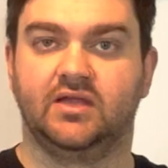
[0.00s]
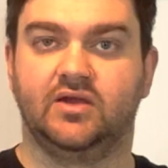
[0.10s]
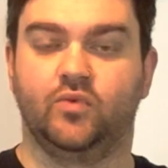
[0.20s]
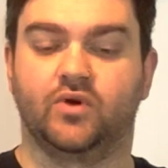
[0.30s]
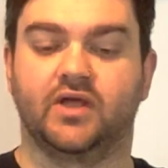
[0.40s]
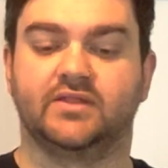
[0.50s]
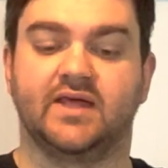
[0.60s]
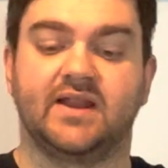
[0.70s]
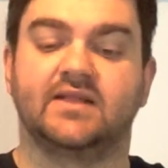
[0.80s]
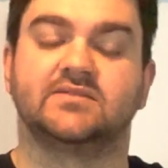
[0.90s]

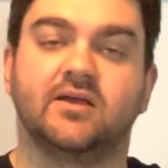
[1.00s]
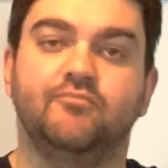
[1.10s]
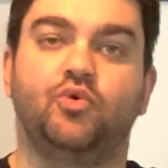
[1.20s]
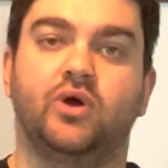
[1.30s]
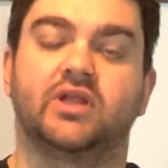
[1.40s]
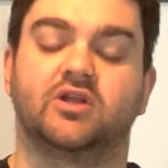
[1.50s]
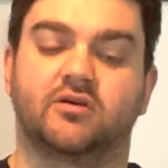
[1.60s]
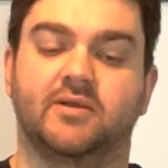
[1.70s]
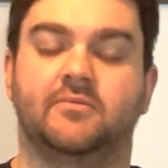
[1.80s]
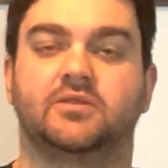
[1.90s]
Then at some point you're
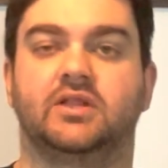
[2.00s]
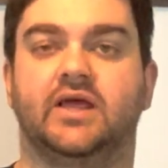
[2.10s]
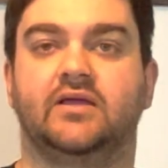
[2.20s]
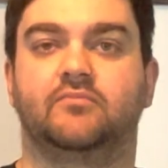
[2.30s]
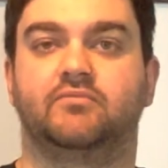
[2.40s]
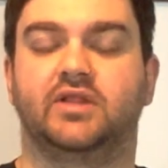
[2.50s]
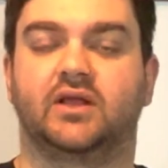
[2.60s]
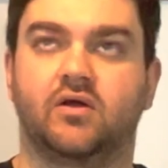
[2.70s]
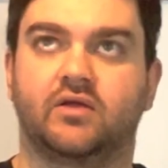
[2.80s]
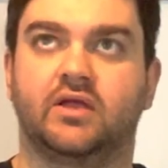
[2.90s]
gonna be able to be like,
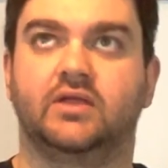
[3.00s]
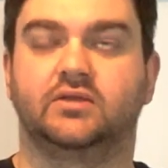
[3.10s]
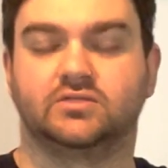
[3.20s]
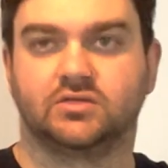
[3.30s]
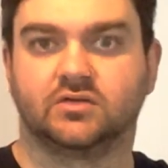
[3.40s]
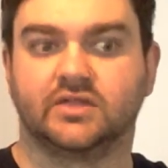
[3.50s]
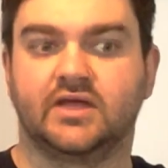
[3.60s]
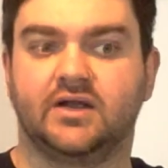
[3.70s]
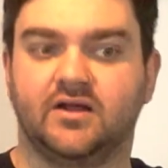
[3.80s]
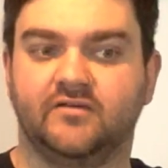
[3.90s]
okay, turn
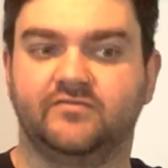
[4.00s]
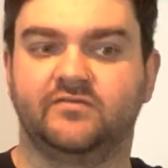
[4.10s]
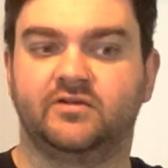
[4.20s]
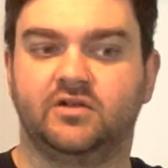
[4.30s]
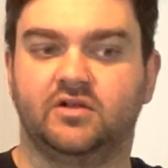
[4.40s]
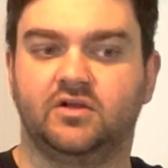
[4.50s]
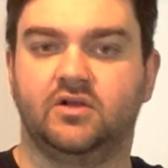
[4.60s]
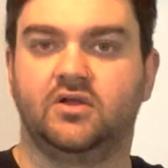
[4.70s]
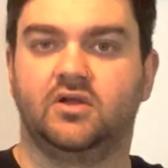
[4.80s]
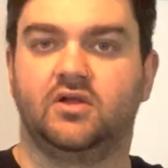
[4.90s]
that off,
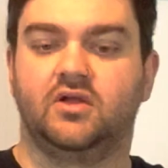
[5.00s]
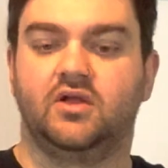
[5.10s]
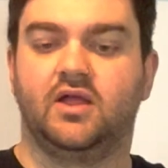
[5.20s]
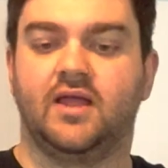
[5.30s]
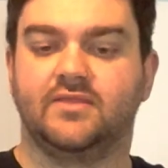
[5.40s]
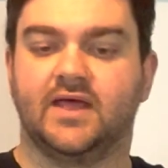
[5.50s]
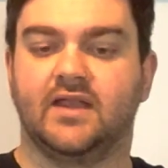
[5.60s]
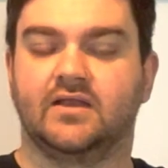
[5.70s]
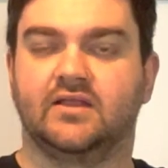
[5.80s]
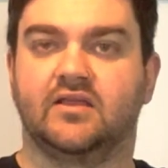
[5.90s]
and
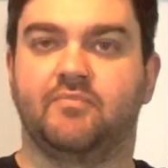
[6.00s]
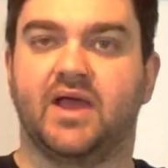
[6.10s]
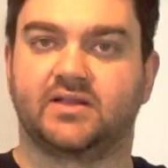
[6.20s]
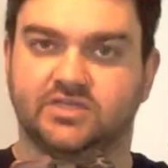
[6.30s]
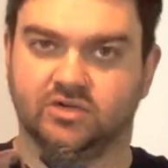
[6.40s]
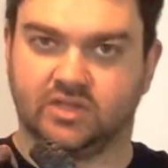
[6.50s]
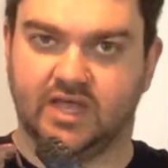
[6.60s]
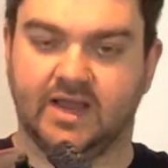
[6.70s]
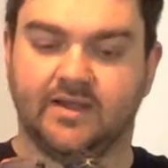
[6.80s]
then get back to your line.